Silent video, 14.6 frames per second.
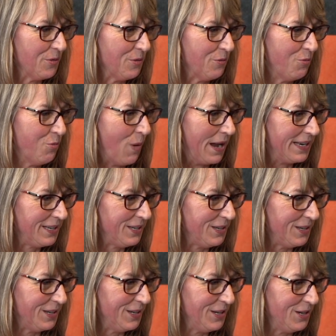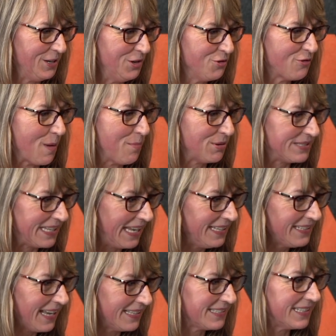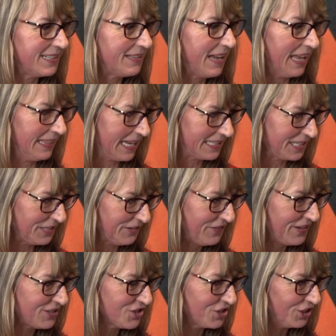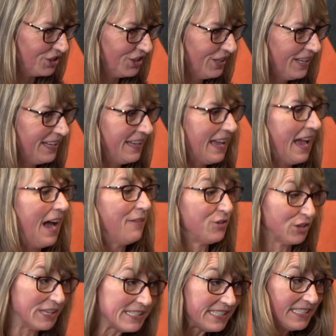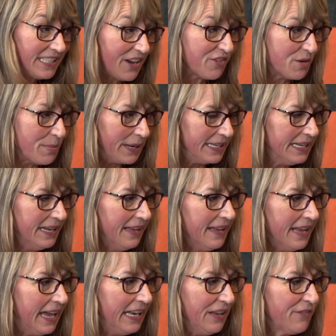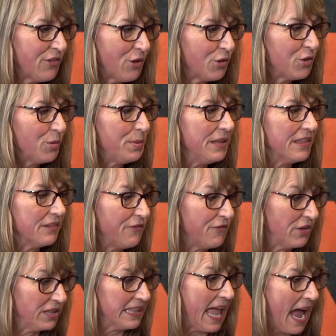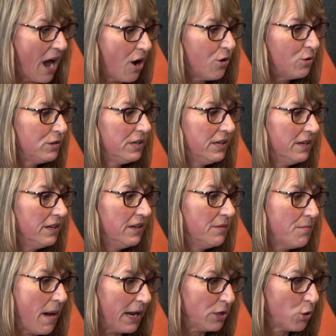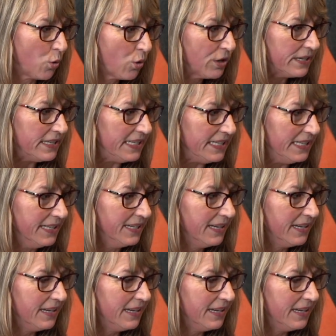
what you represent as an elected official after listening to everybody. And even though they'll be the loud minority,